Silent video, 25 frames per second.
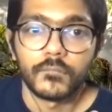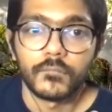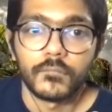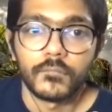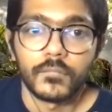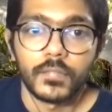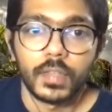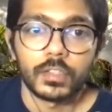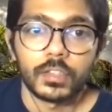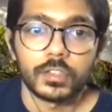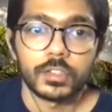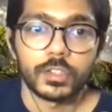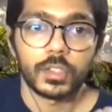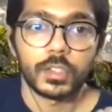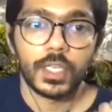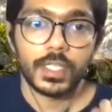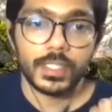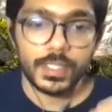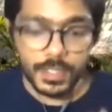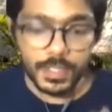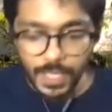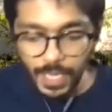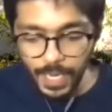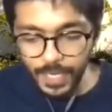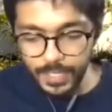So
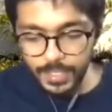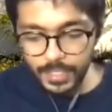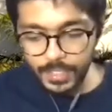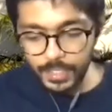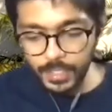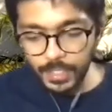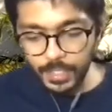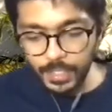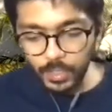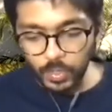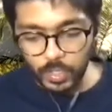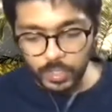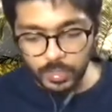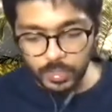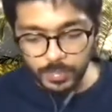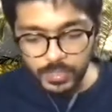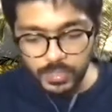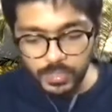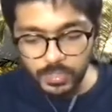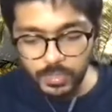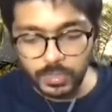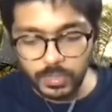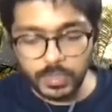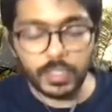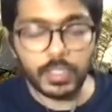let's add an
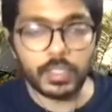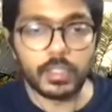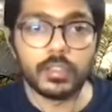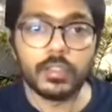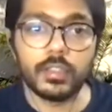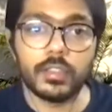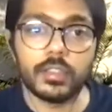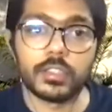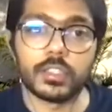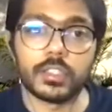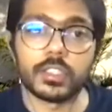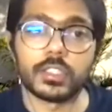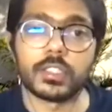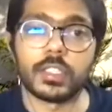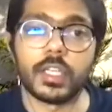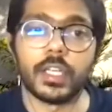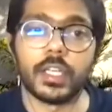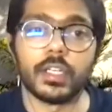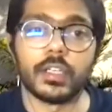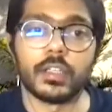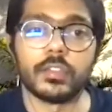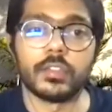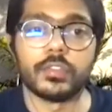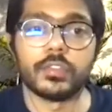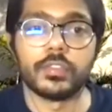anonymous role here to just
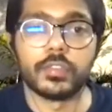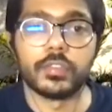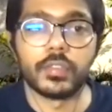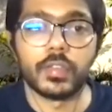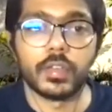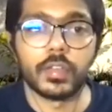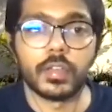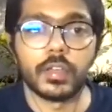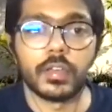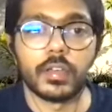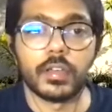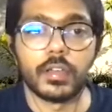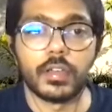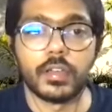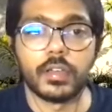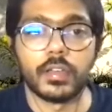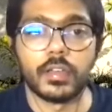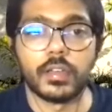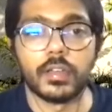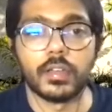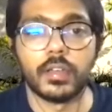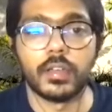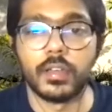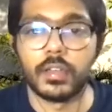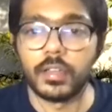kind of
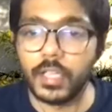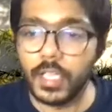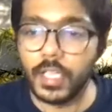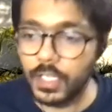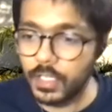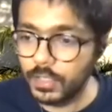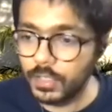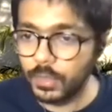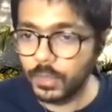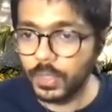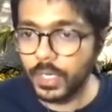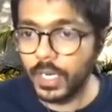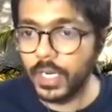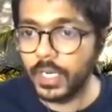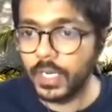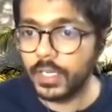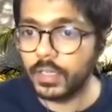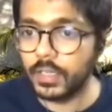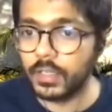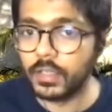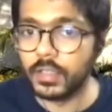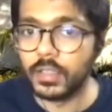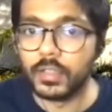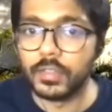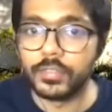take a look at
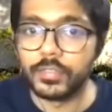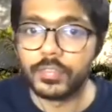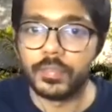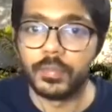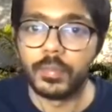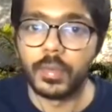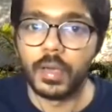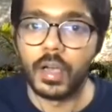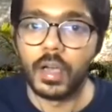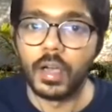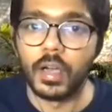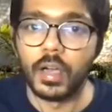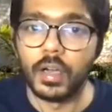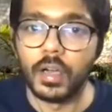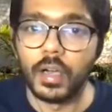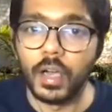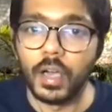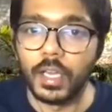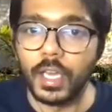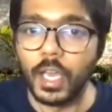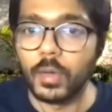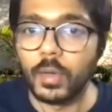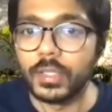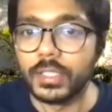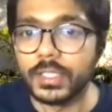
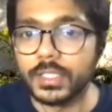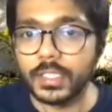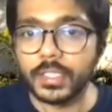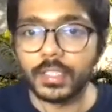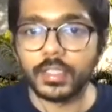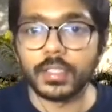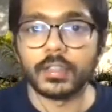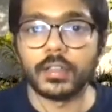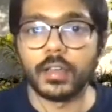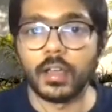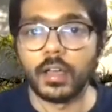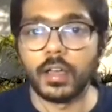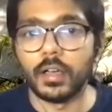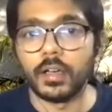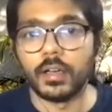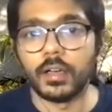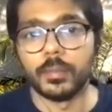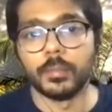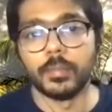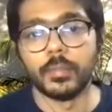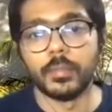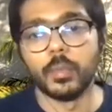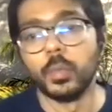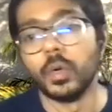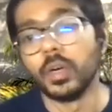allow listing
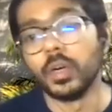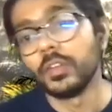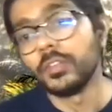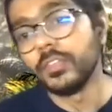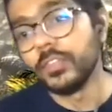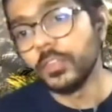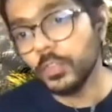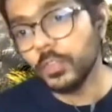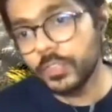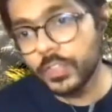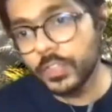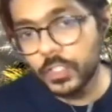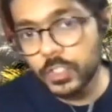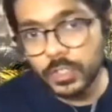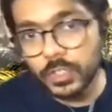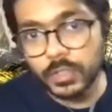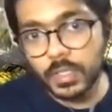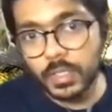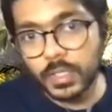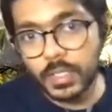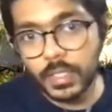workflow feature.